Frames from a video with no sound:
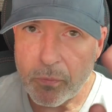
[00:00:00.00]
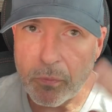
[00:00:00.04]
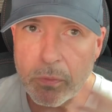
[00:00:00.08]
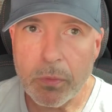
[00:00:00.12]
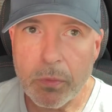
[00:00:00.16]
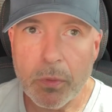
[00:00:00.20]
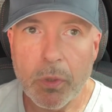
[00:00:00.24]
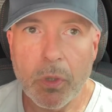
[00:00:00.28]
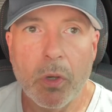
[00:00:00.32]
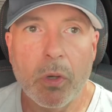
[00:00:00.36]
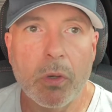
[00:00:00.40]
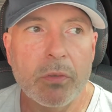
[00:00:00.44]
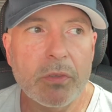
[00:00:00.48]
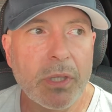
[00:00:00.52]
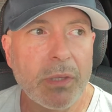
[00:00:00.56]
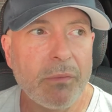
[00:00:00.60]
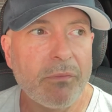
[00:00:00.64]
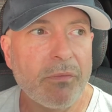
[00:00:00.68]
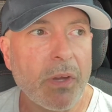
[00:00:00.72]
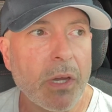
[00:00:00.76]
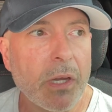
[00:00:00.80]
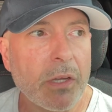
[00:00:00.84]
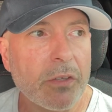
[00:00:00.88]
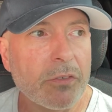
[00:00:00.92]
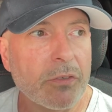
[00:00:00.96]
Go Team
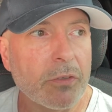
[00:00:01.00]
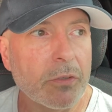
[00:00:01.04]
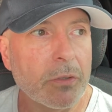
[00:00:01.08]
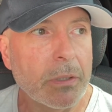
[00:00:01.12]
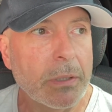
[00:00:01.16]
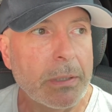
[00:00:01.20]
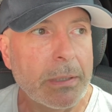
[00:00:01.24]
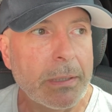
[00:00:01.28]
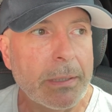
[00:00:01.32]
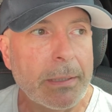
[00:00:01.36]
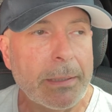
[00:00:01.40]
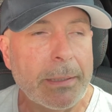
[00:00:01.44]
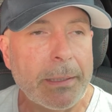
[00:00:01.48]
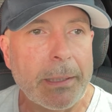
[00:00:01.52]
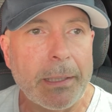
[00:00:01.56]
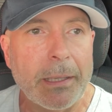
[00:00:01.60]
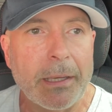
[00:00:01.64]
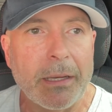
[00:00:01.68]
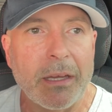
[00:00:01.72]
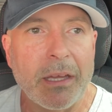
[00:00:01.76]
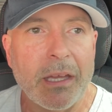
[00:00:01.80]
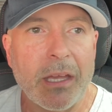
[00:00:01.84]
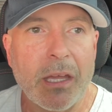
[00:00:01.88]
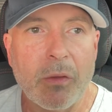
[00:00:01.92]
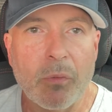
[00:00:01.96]
Pfizer.
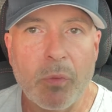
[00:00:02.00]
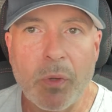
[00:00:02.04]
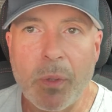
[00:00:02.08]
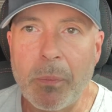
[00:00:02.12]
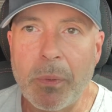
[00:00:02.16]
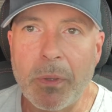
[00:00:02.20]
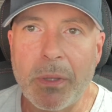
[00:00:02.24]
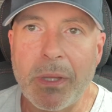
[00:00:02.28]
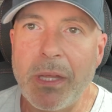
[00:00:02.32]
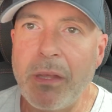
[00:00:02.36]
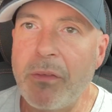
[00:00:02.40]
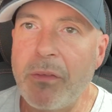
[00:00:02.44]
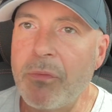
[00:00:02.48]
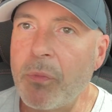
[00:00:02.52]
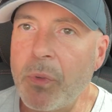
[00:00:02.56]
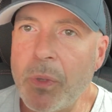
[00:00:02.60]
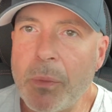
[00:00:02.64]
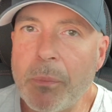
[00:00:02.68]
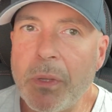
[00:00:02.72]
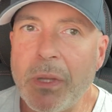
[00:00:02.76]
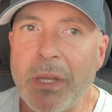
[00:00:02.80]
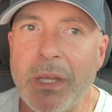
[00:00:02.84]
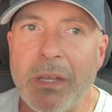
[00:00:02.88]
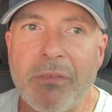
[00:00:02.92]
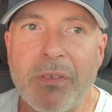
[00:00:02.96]
And we
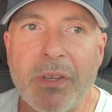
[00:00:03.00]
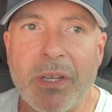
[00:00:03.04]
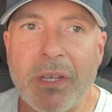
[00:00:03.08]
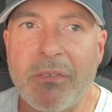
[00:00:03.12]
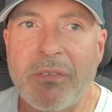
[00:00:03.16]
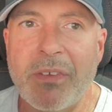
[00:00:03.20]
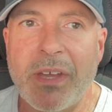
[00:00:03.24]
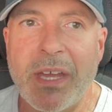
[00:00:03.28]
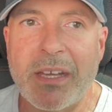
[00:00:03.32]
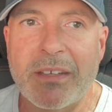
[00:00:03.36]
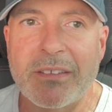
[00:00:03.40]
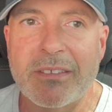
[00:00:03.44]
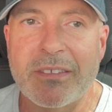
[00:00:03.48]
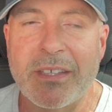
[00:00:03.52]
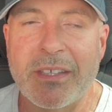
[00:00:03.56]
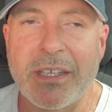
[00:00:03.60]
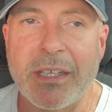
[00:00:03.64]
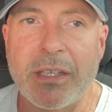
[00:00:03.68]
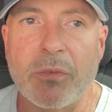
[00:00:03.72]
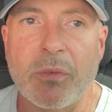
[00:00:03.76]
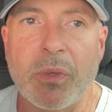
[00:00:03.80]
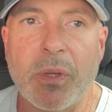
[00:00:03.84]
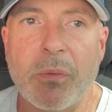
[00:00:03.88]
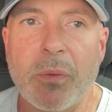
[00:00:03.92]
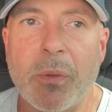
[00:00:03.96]
believe in the
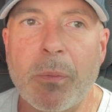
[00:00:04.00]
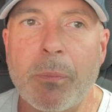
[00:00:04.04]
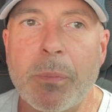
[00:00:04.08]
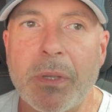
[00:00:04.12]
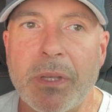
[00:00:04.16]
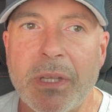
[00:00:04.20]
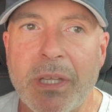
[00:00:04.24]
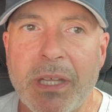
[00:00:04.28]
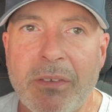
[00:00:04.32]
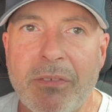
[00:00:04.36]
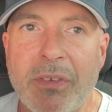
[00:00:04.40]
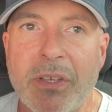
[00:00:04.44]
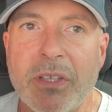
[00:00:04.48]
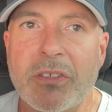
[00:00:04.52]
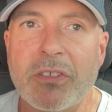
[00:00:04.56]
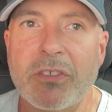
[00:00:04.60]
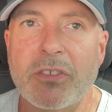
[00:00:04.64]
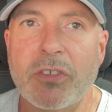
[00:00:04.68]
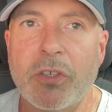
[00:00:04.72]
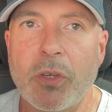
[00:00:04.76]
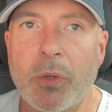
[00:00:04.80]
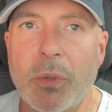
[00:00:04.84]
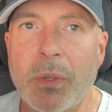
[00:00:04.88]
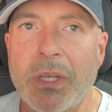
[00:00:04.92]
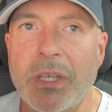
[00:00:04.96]
vaccine. We believe it's
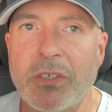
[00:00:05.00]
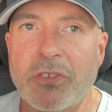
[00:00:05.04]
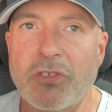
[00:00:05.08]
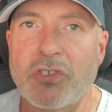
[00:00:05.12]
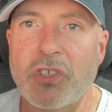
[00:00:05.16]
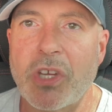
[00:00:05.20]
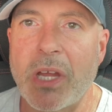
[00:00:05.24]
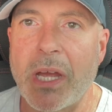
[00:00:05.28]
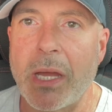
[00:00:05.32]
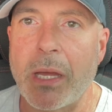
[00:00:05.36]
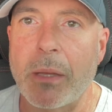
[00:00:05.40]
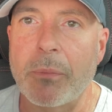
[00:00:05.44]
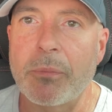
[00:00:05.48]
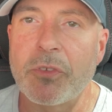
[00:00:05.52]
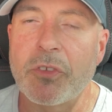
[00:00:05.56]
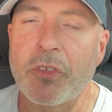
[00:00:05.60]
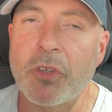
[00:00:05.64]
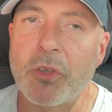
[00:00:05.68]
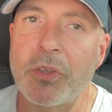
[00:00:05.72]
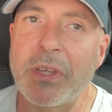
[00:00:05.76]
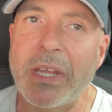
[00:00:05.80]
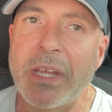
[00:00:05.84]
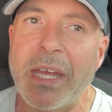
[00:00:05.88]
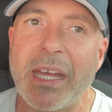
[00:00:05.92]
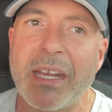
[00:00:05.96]
doing its job. So
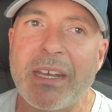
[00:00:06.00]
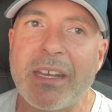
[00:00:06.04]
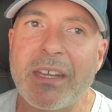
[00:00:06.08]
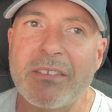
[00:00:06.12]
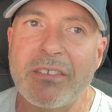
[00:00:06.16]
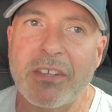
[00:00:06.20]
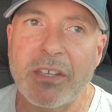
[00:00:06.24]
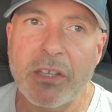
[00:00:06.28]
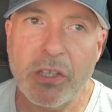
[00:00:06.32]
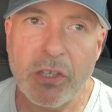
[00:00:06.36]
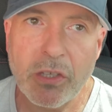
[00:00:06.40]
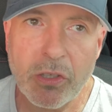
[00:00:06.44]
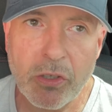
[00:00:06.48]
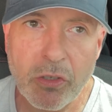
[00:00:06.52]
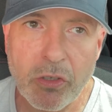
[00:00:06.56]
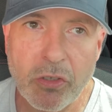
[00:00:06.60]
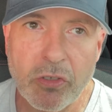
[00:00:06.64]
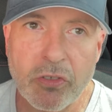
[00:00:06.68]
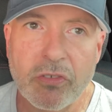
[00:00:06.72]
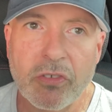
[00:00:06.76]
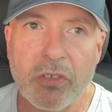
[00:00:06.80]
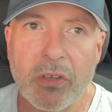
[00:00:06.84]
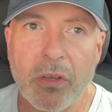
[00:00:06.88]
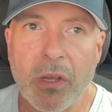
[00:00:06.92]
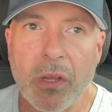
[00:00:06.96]
that is a
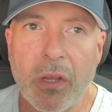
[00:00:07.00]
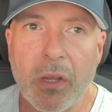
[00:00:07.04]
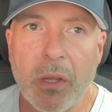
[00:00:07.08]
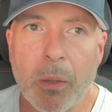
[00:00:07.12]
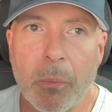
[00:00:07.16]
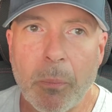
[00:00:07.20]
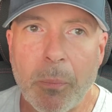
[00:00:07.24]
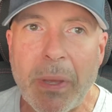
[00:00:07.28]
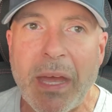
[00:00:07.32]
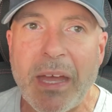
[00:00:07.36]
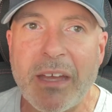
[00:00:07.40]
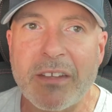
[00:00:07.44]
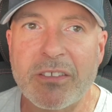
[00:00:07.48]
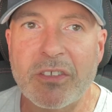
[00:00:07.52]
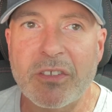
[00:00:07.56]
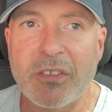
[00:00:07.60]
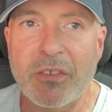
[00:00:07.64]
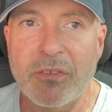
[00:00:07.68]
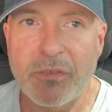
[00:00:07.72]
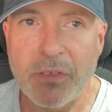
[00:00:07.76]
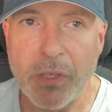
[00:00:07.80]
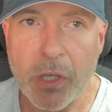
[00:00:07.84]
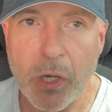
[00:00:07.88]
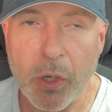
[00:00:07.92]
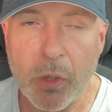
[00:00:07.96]
huge
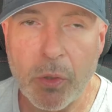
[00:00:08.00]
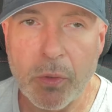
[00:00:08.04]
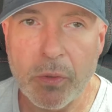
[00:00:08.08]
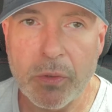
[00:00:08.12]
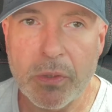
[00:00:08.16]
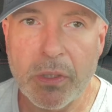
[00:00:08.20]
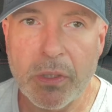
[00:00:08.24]
positive note.